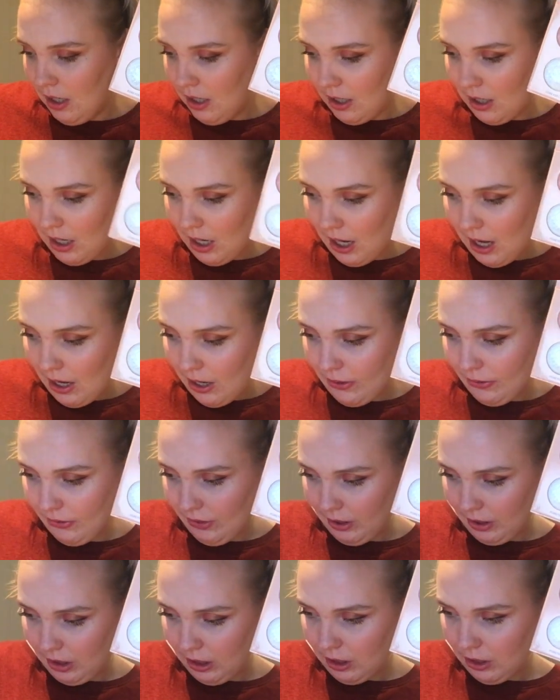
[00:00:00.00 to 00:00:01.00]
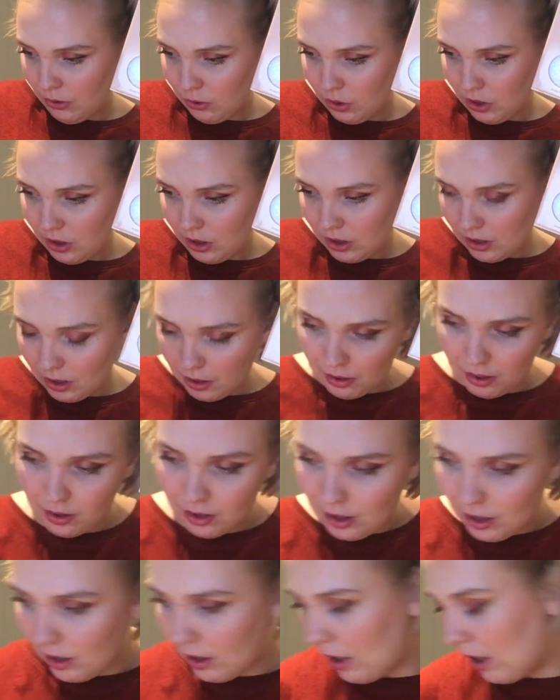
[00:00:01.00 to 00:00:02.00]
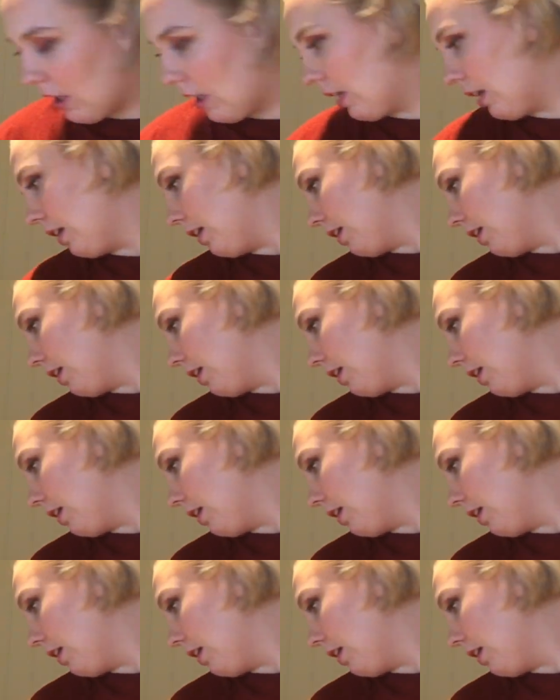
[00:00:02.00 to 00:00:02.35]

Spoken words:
Now, the closest thing I